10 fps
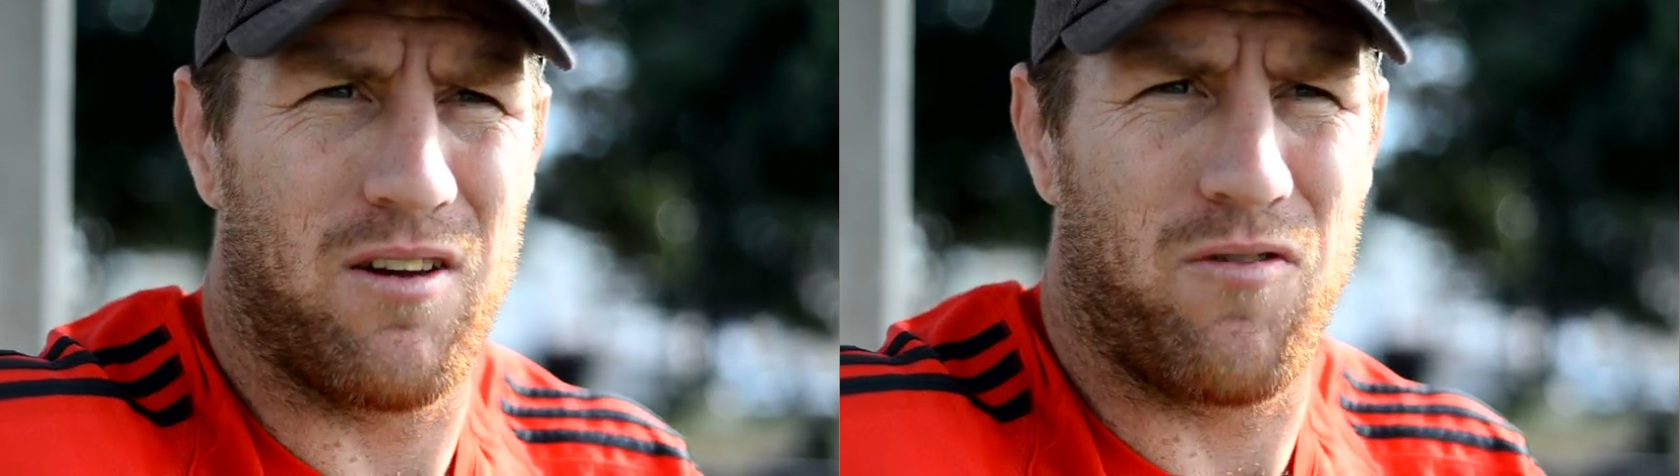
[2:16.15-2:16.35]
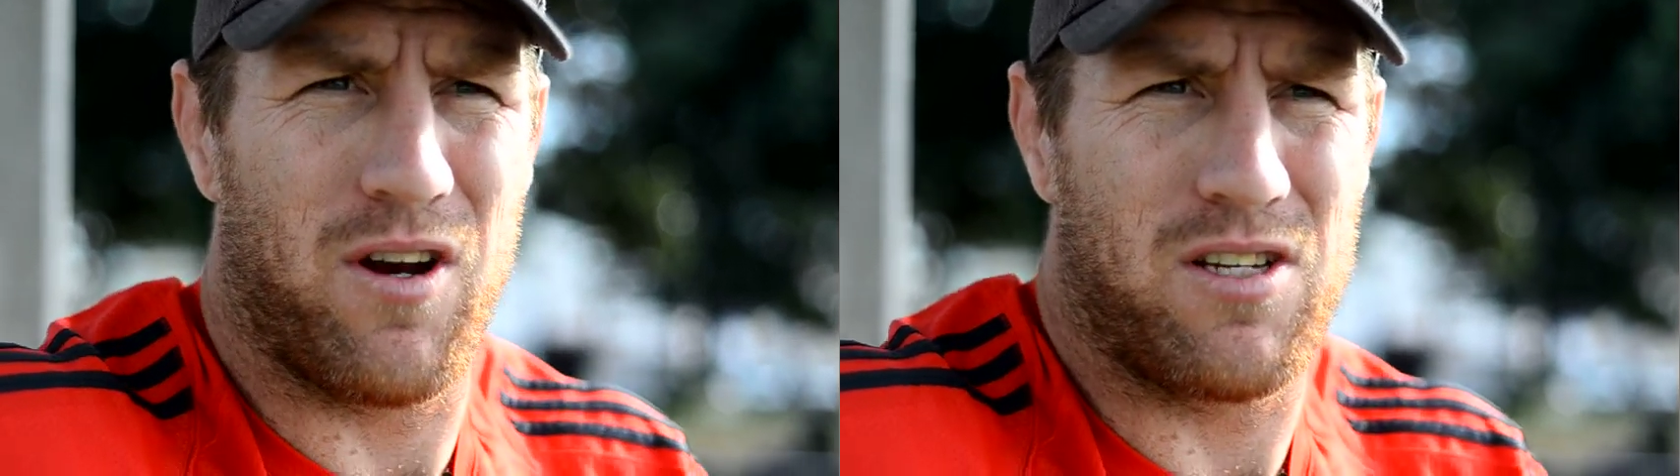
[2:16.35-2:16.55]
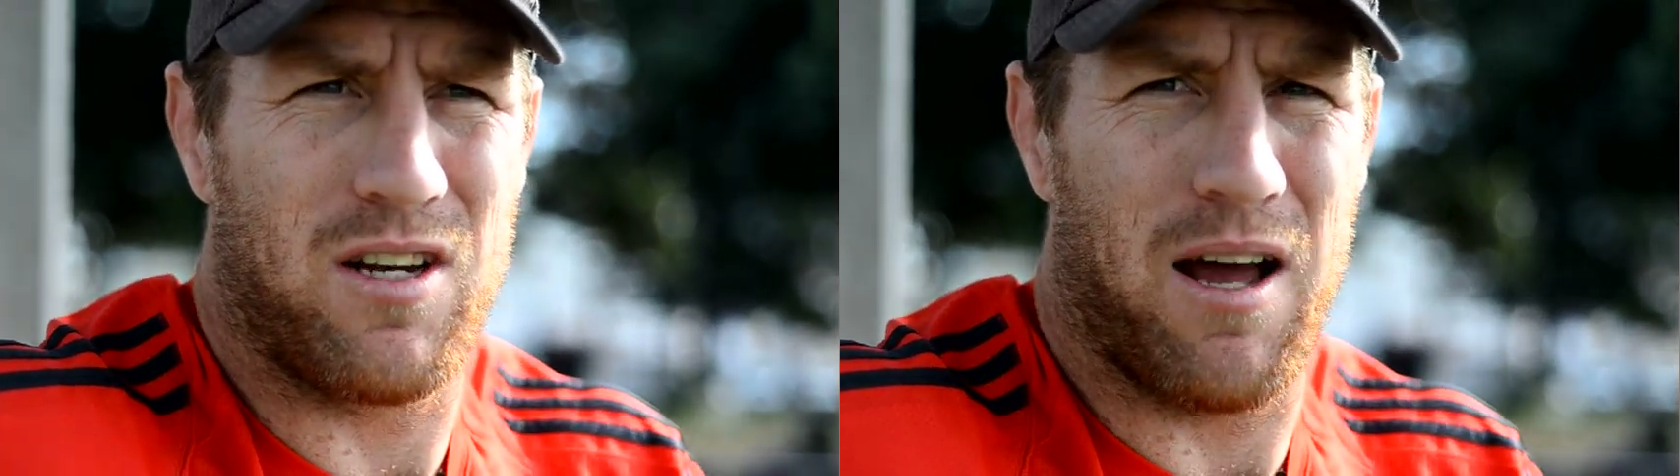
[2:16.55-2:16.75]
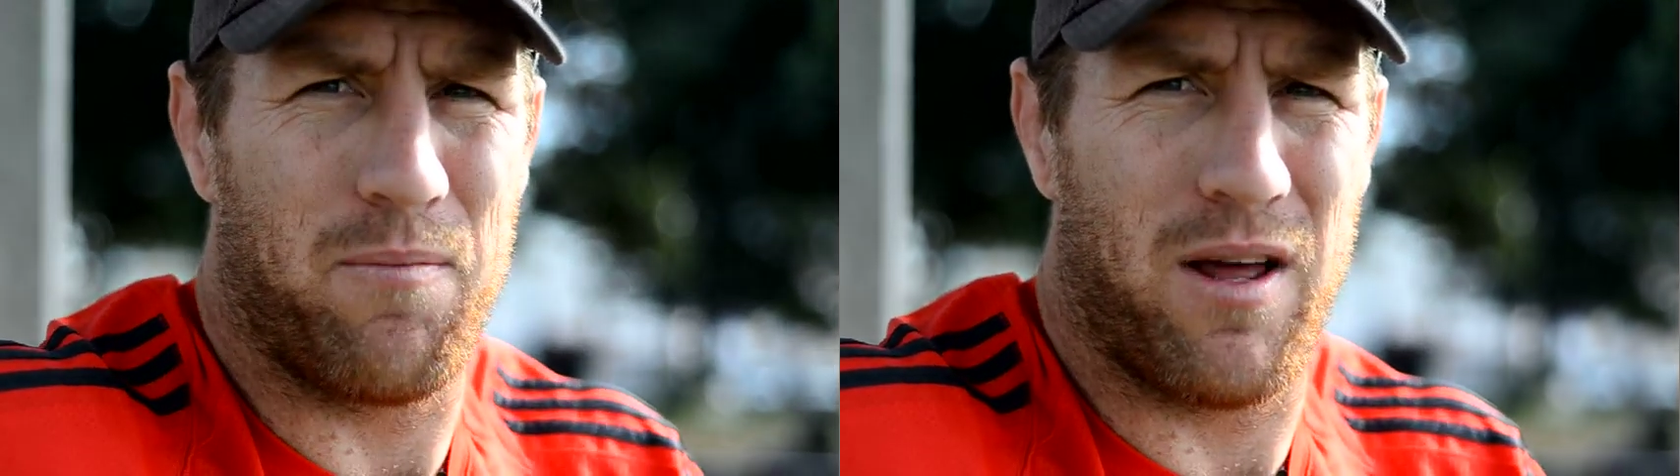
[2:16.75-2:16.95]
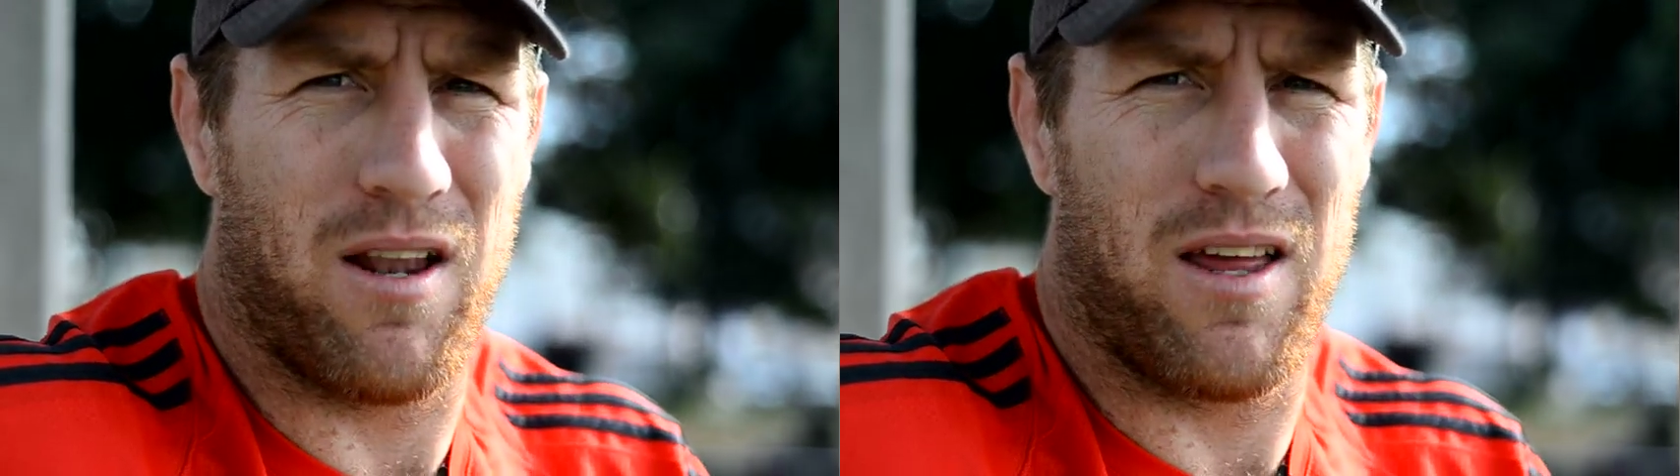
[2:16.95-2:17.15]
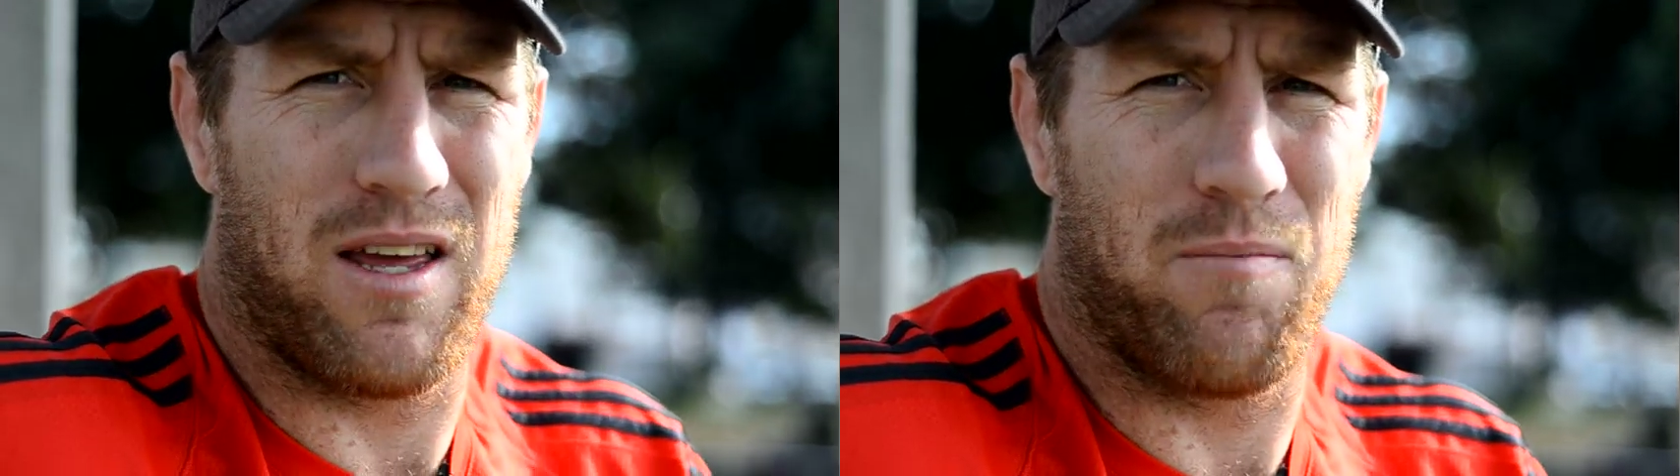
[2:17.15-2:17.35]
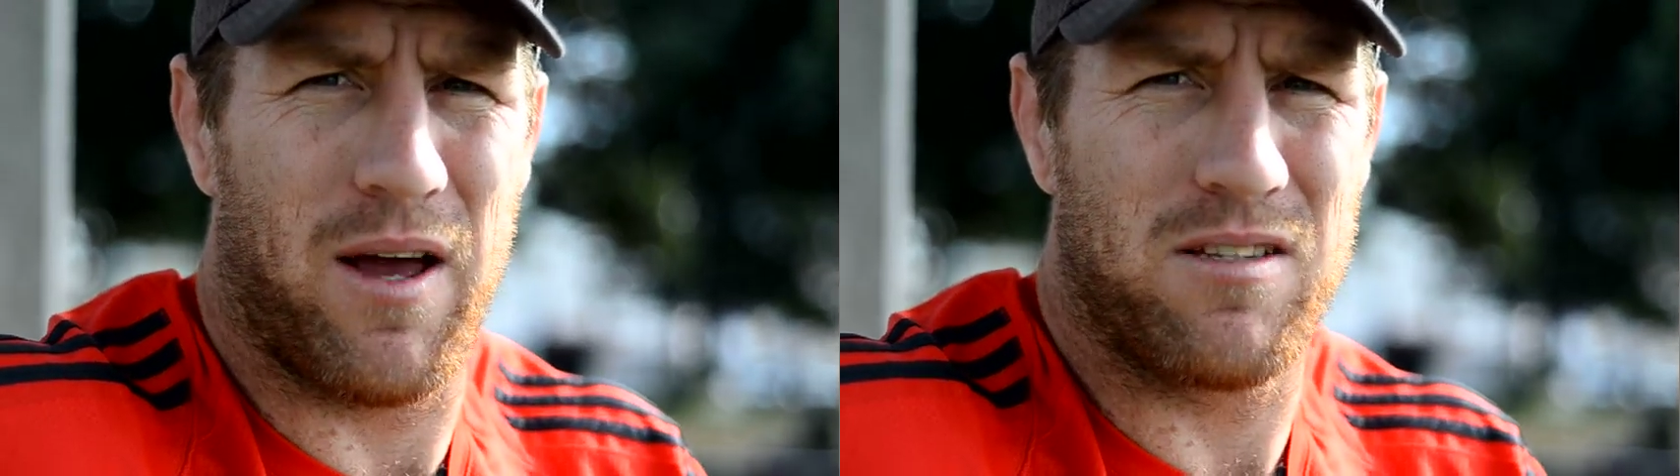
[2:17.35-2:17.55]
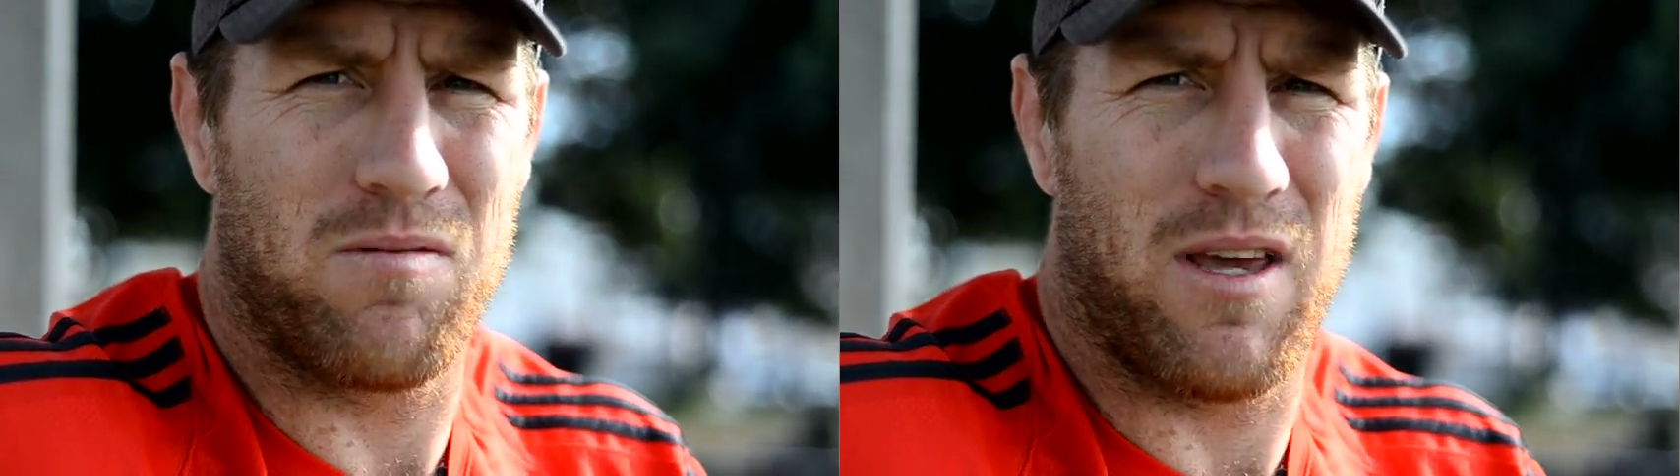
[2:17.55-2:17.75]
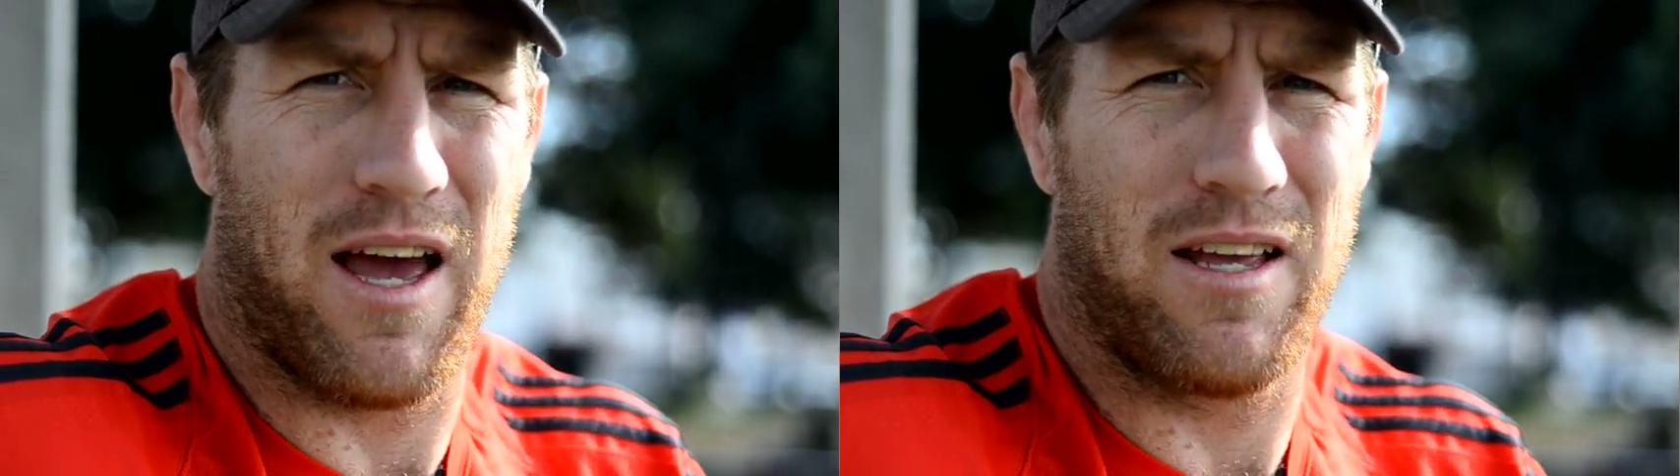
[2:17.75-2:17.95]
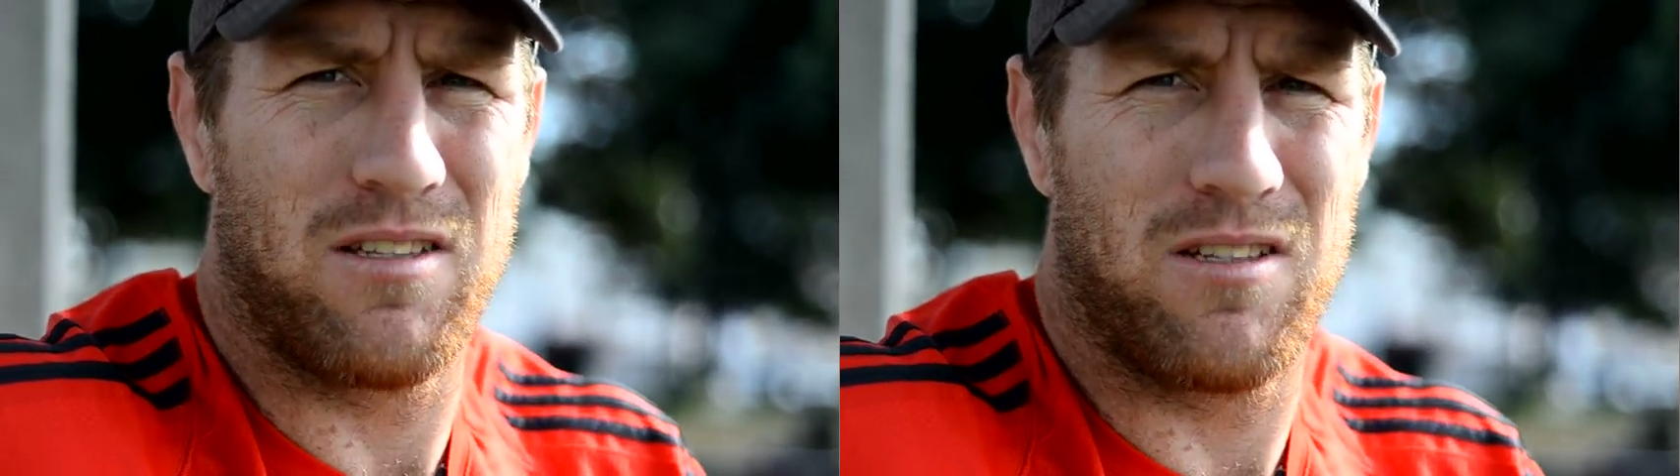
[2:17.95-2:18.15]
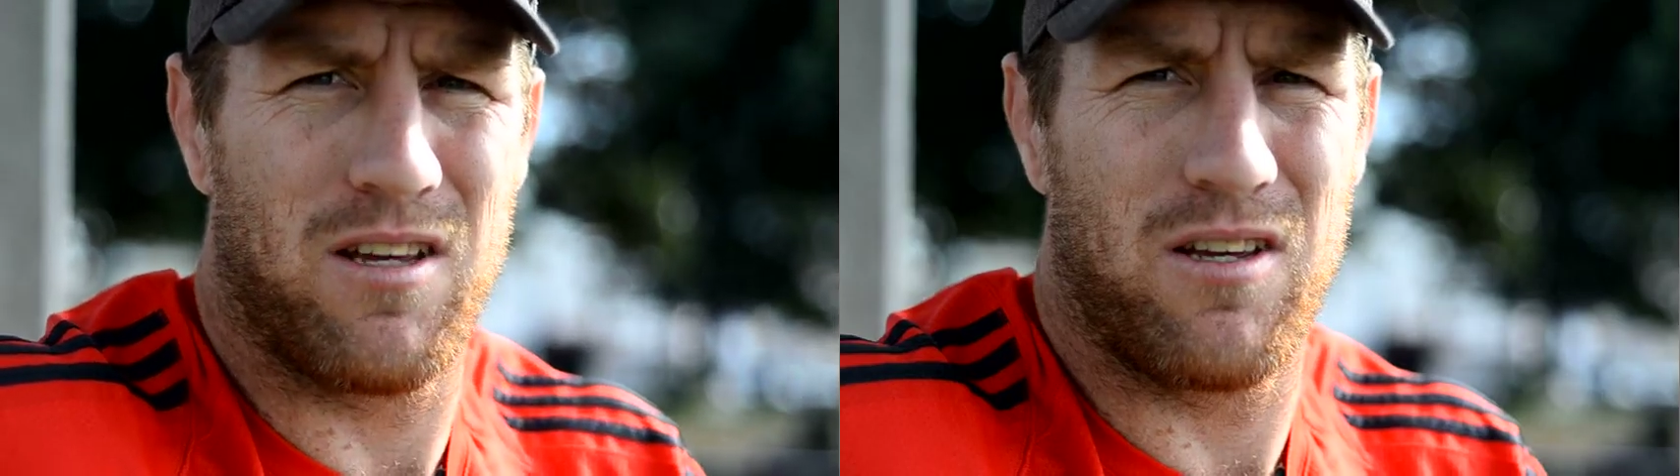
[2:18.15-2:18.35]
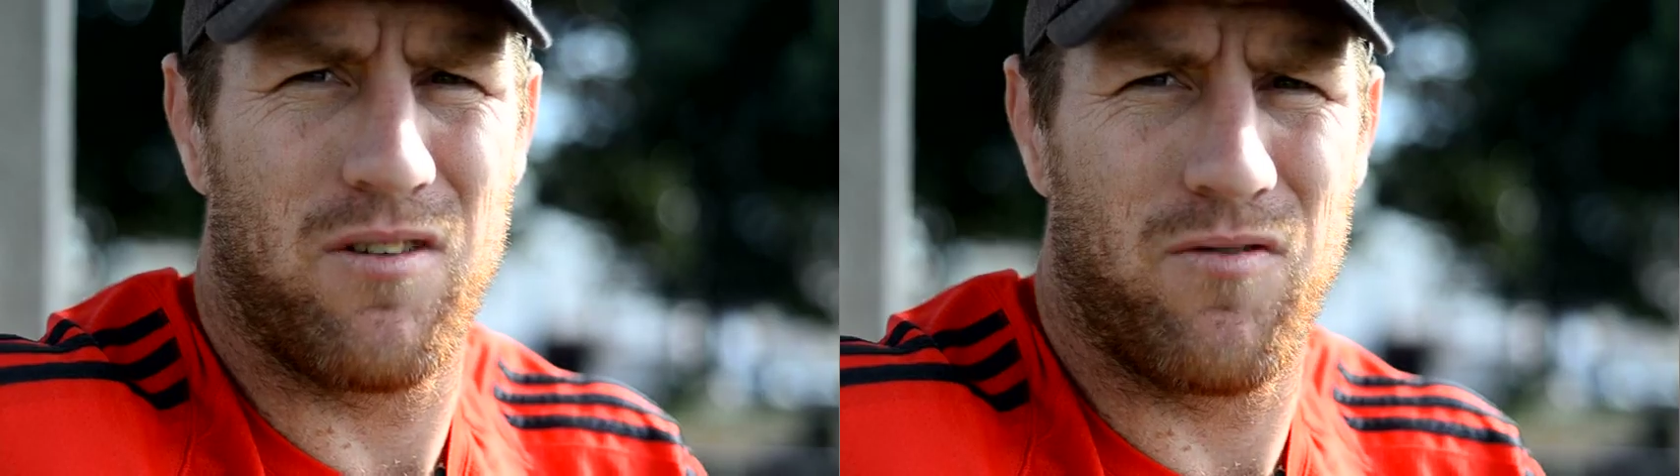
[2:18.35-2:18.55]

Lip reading: freshen up mentally and make some gains too,